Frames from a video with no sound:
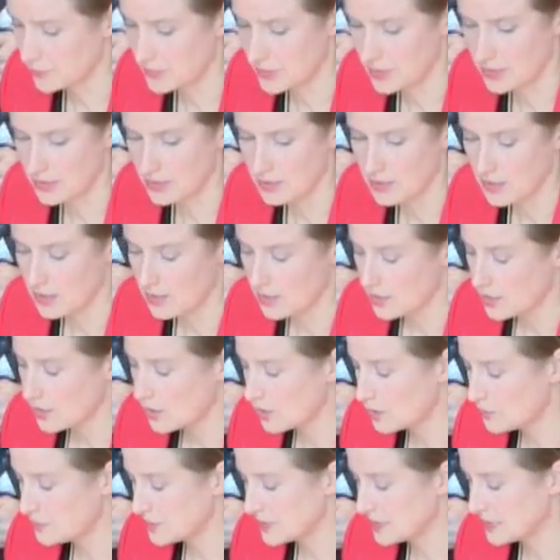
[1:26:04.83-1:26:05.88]
from the
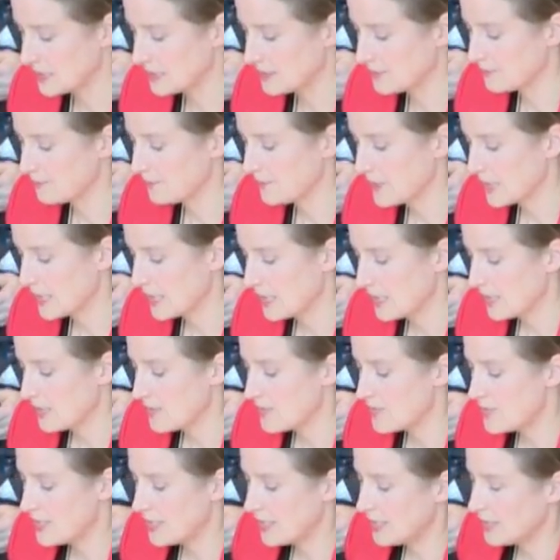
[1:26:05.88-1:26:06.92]
opening,
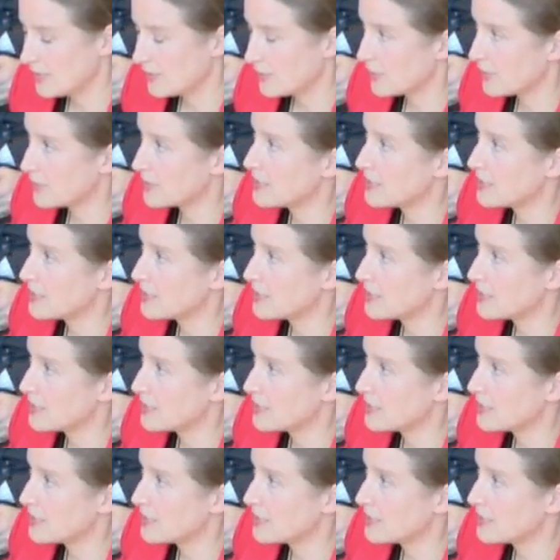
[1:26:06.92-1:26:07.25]
the